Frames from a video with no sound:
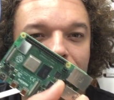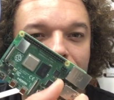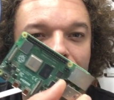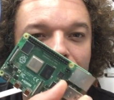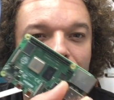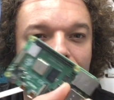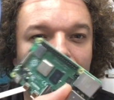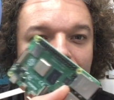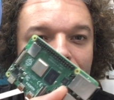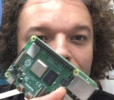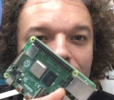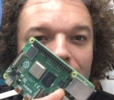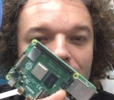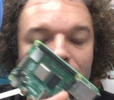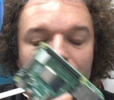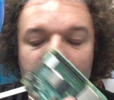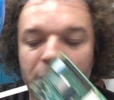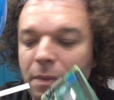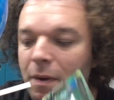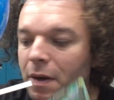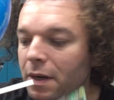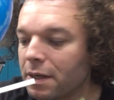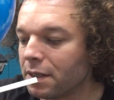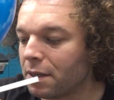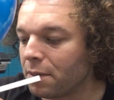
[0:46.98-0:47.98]
to our Raspberry
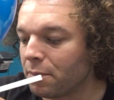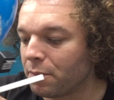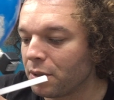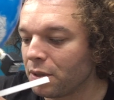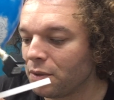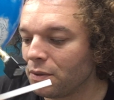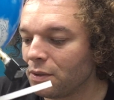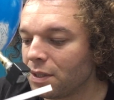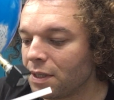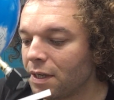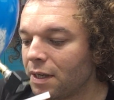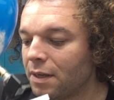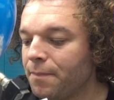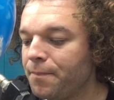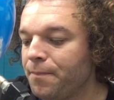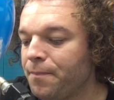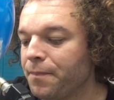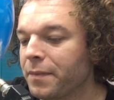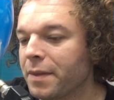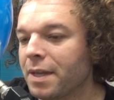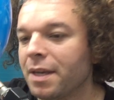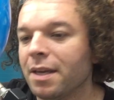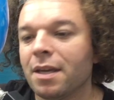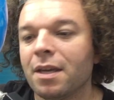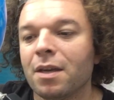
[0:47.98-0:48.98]
Pi computer
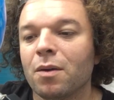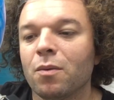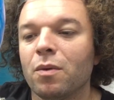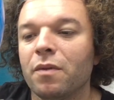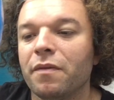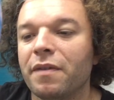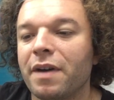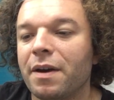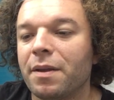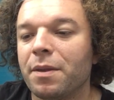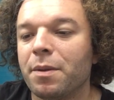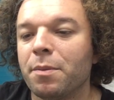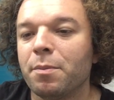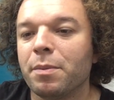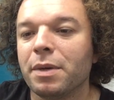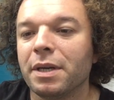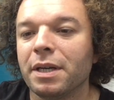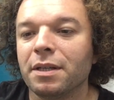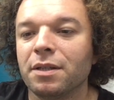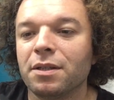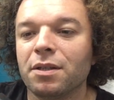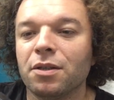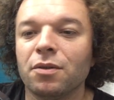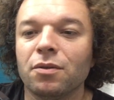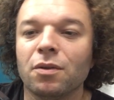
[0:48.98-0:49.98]
without them
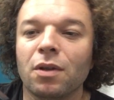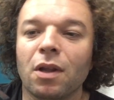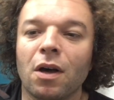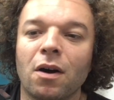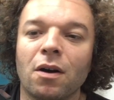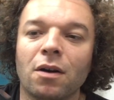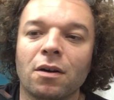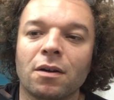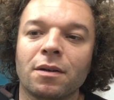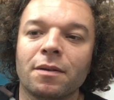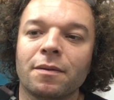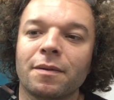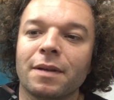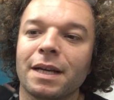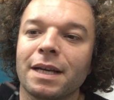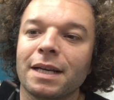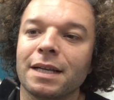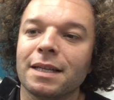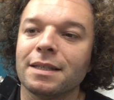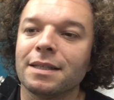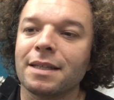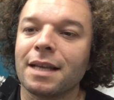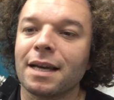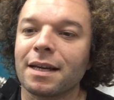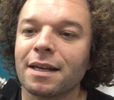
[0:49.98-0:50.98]
being too long,
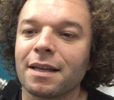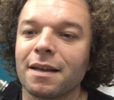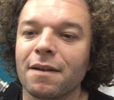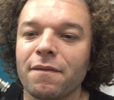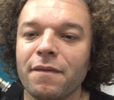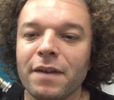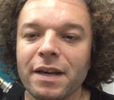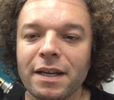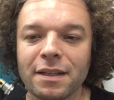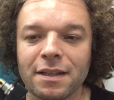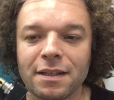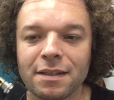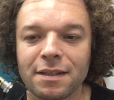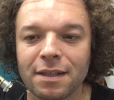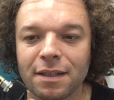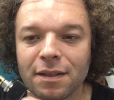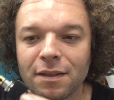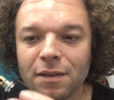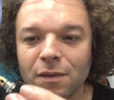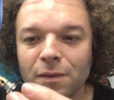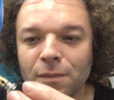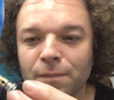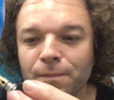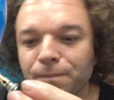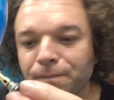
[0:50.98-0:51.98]
as that can affect the
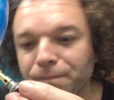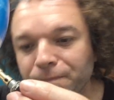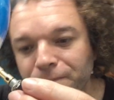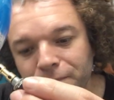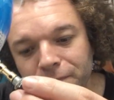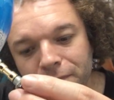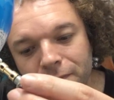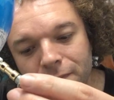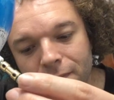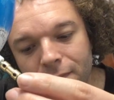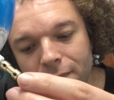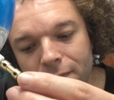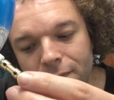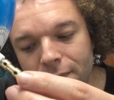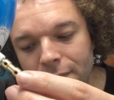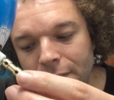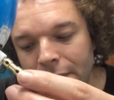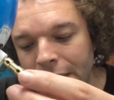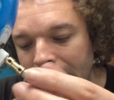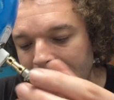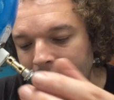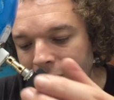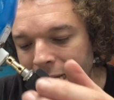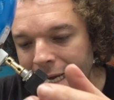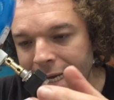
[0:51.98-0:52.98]
signal.
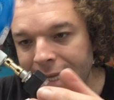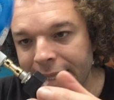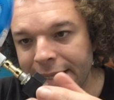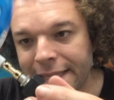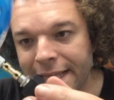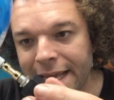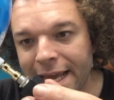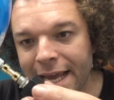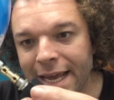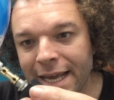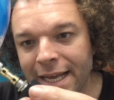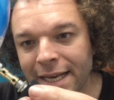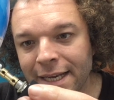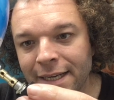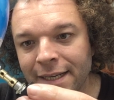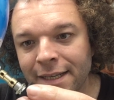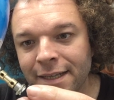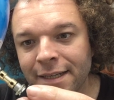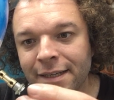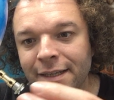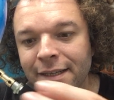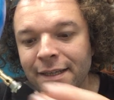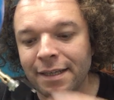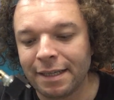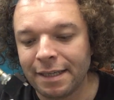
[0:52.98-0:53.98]
And then
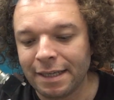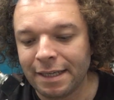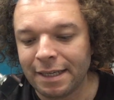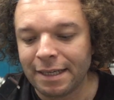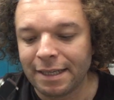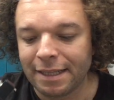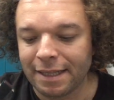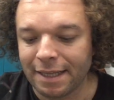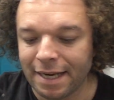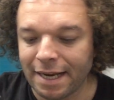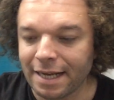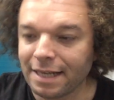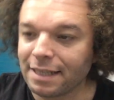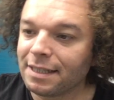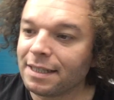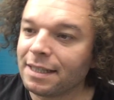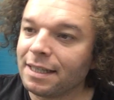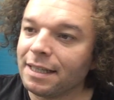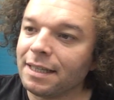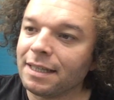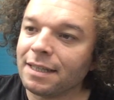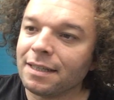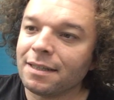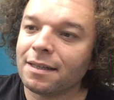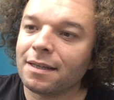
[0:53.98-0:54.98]
the next
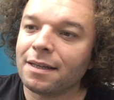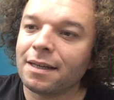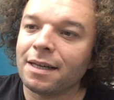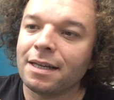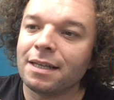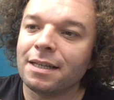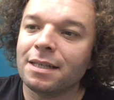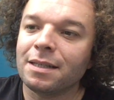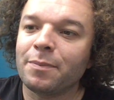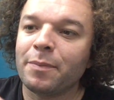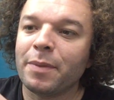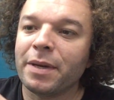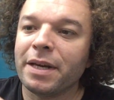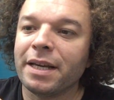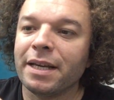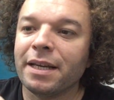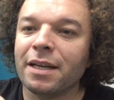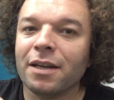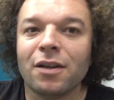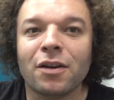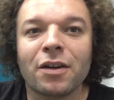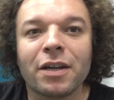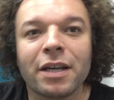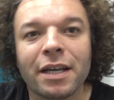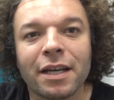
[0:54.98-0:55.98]
thing has been
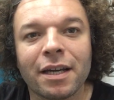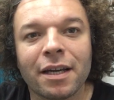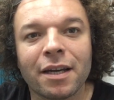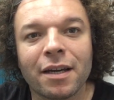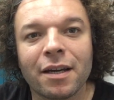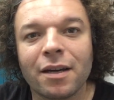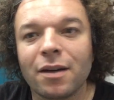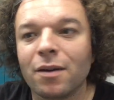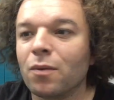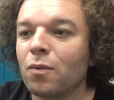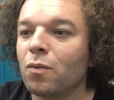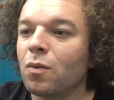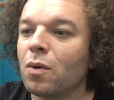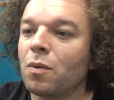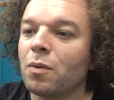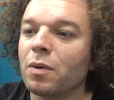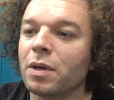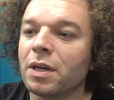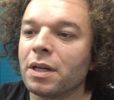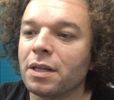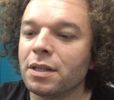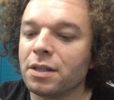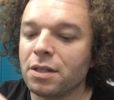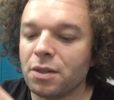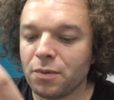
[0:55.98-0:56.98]
looking at what we're
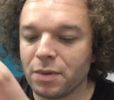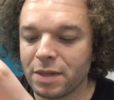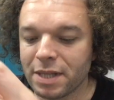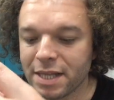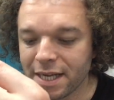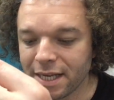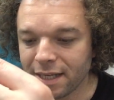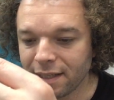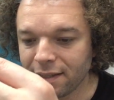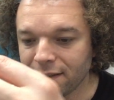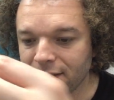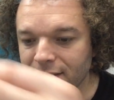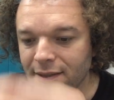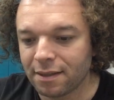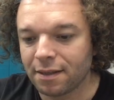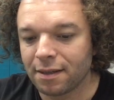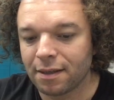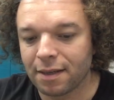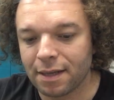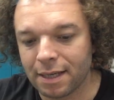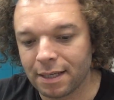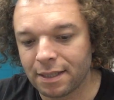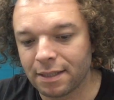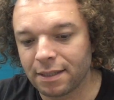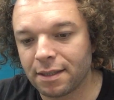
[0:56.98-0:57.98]
going to do with this.
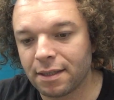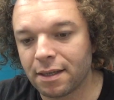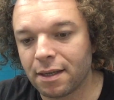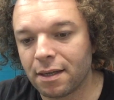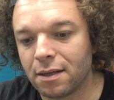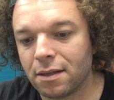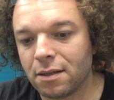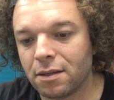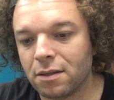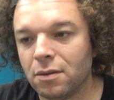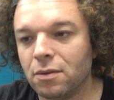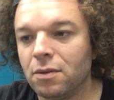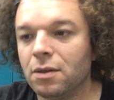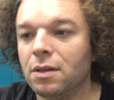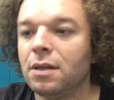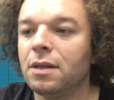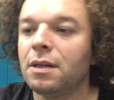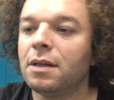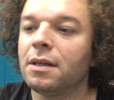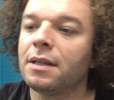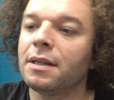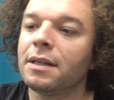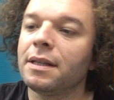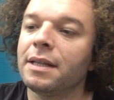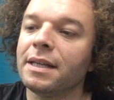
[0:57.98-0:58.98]
And so
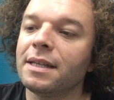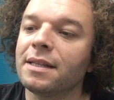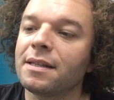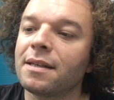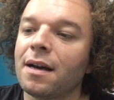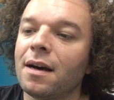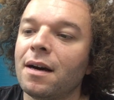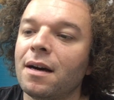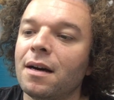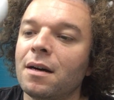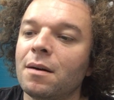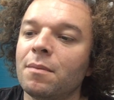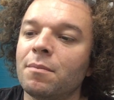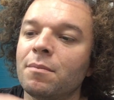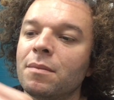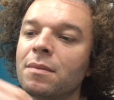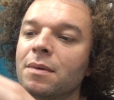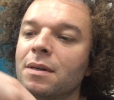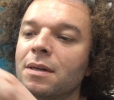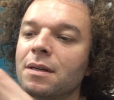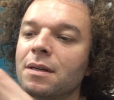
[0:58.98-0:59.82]
this arm